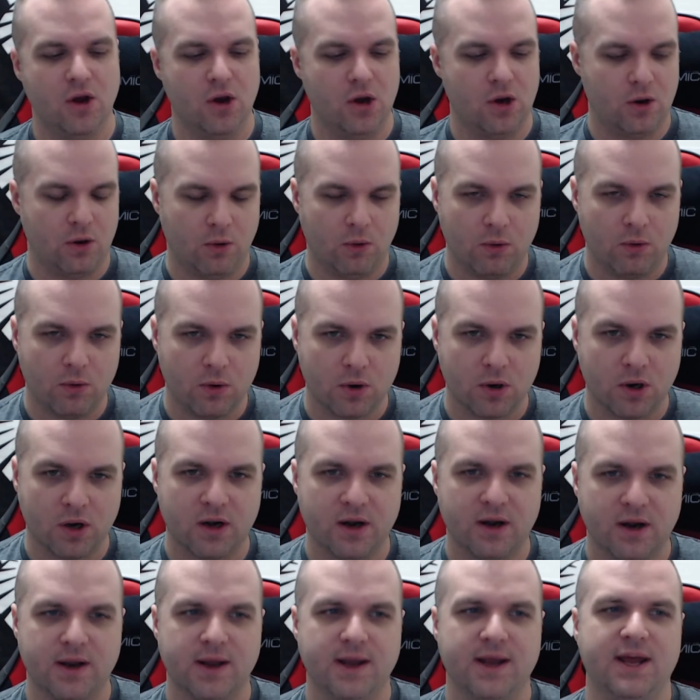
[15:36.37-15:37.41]

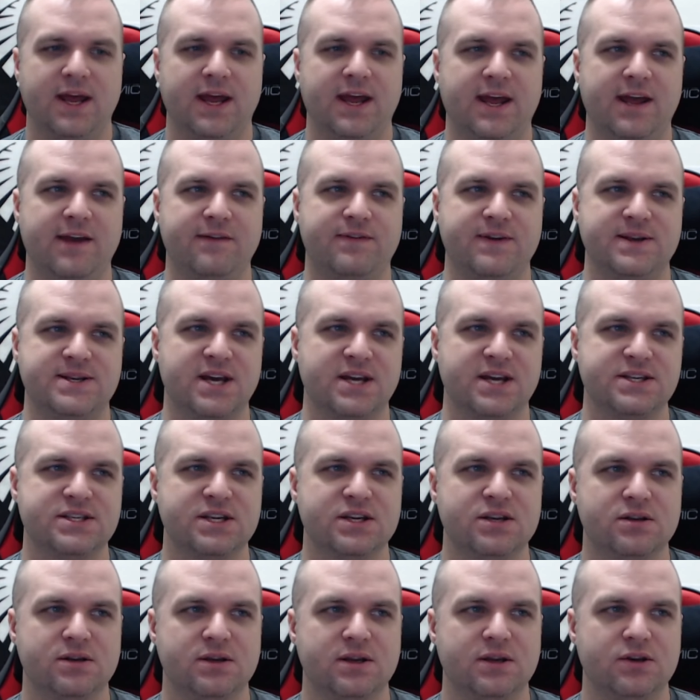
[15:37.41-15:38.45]
Or if it
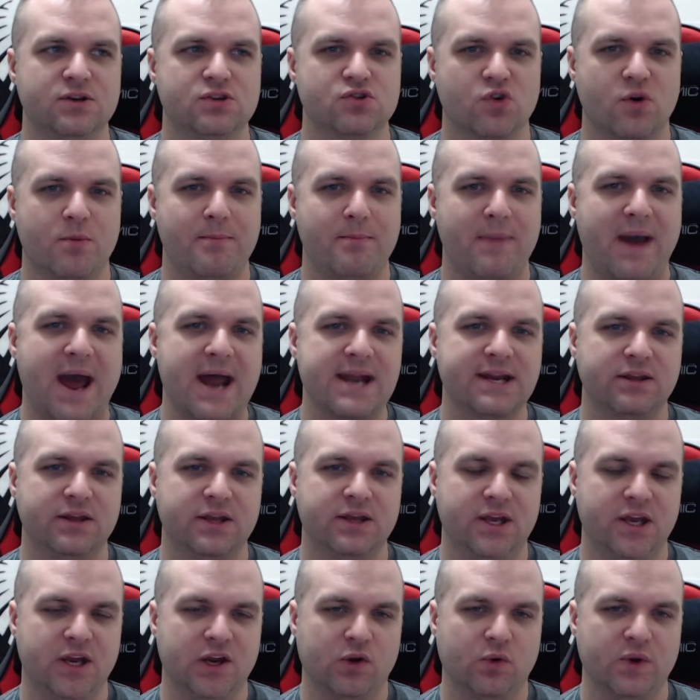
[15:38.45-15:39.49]
doesn't
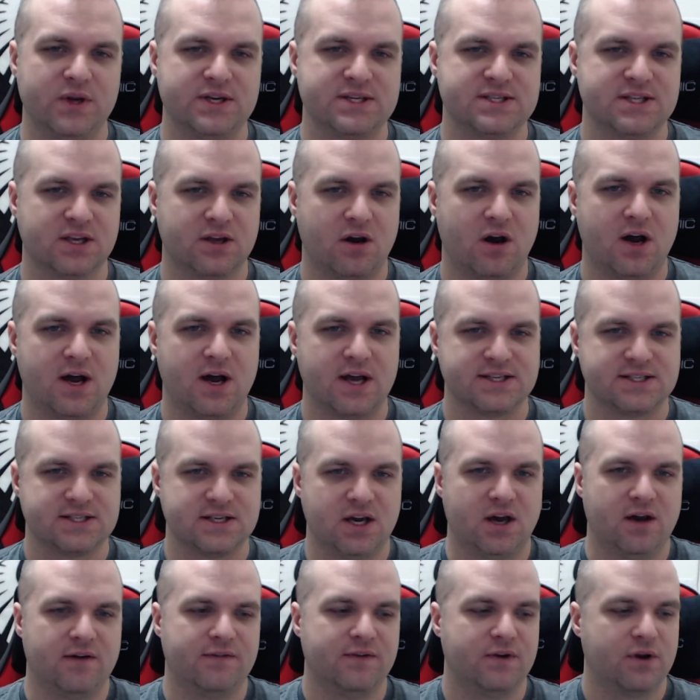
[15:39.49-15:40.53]
dramatically increase the cost
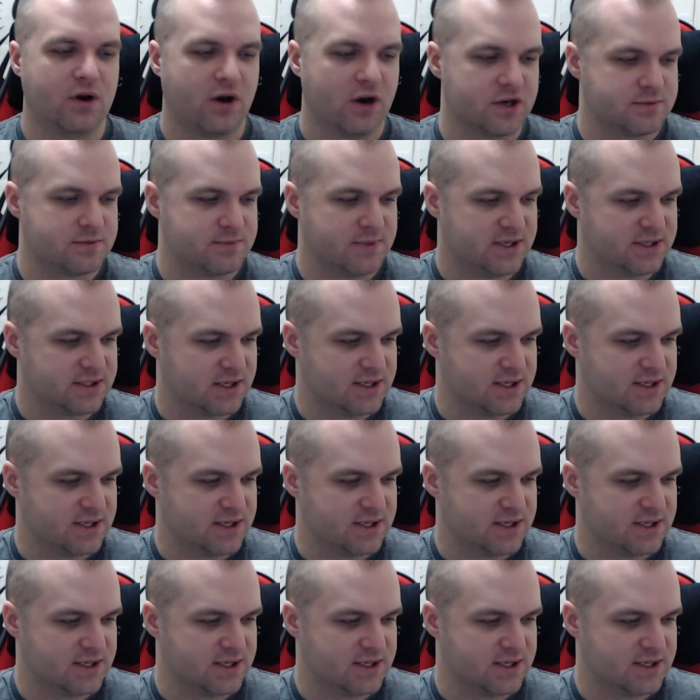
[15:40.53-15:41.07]
of guardsmen.